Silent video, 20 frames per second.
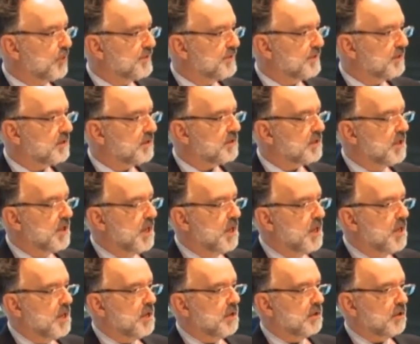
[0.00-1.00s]
Brazil,
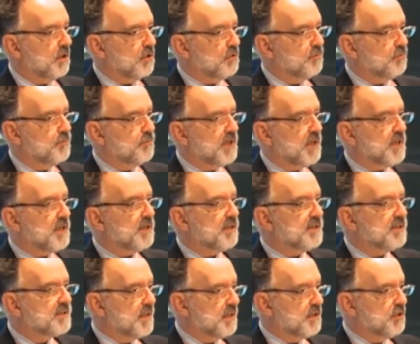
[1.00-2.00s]
Colombia,
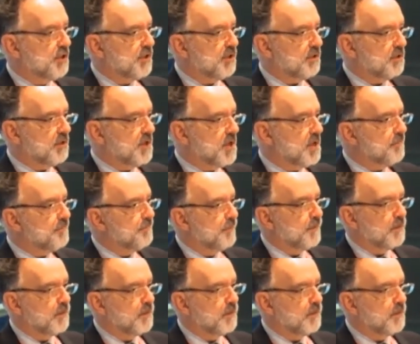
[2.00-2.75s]
and Nigeria.